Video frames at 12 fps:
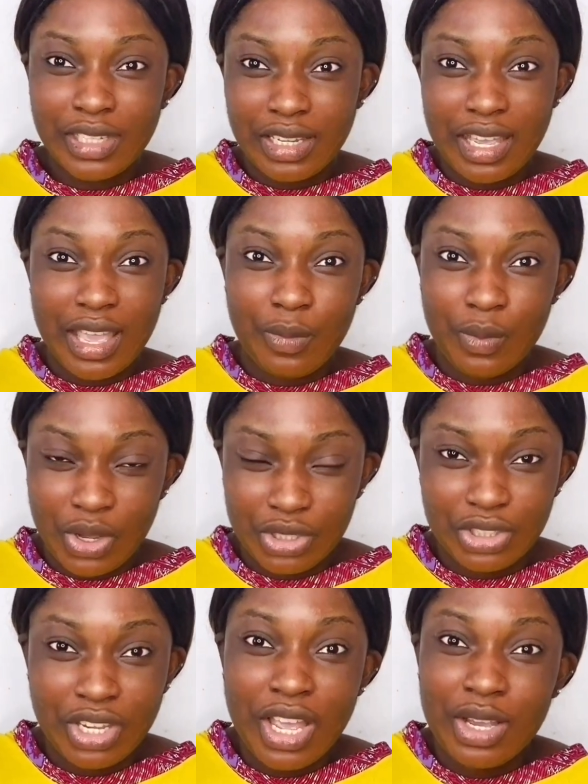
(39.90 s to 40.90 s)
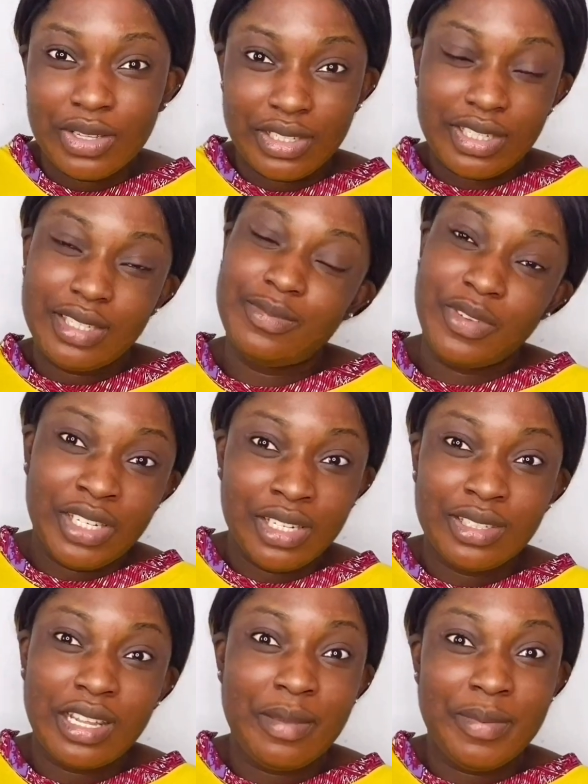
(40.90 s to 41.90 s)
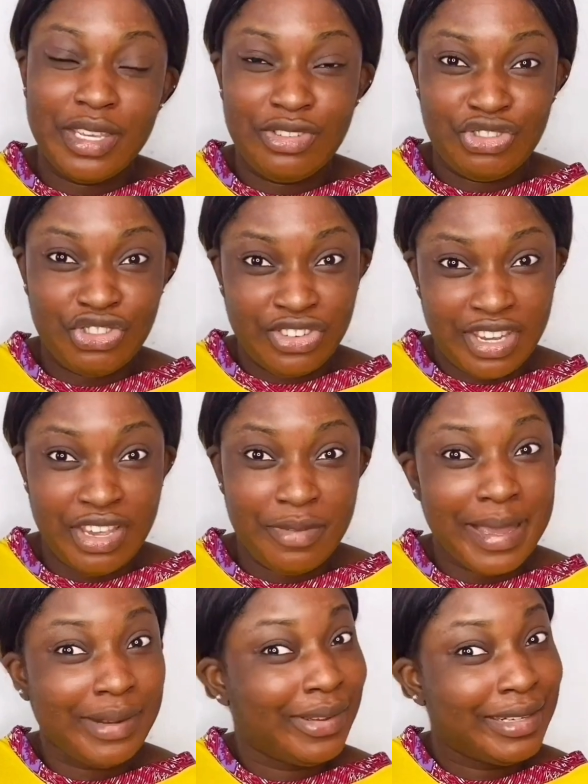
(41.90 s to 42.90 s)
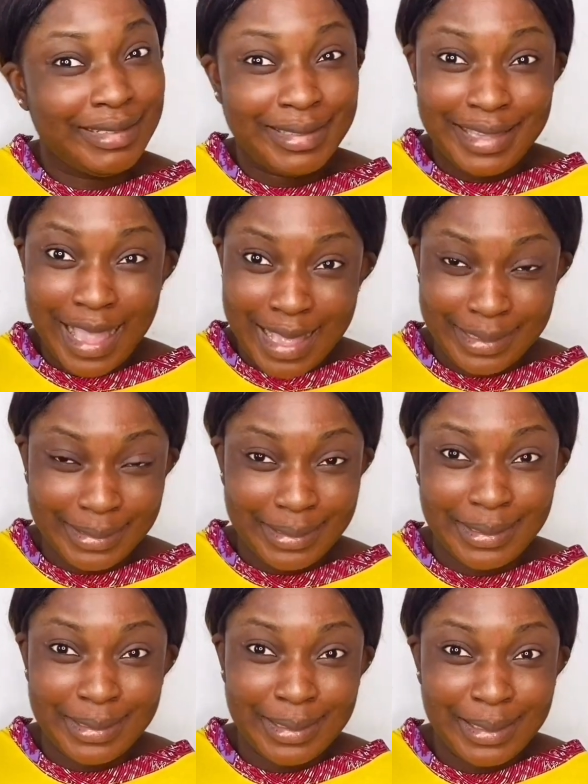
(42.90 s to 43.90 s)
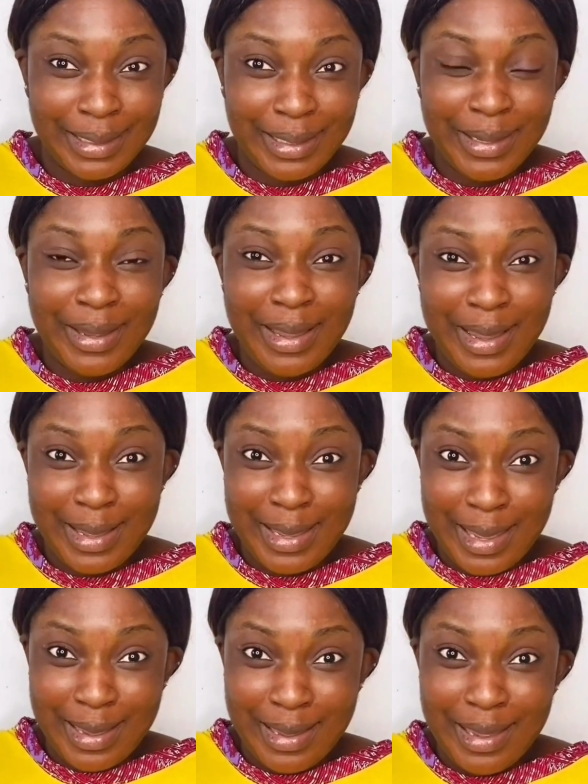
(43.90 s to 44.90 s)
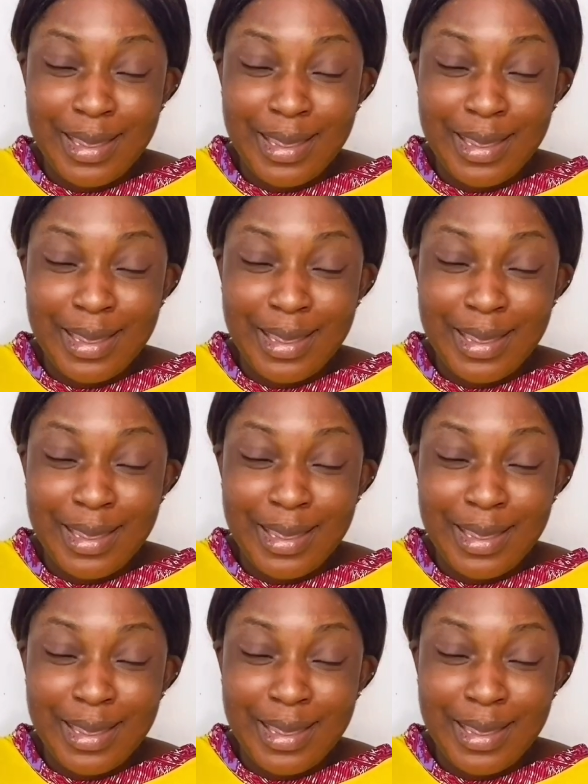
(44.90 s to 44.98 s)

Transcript: and watch, because this video is going to be in Twi. You might not understand, okay?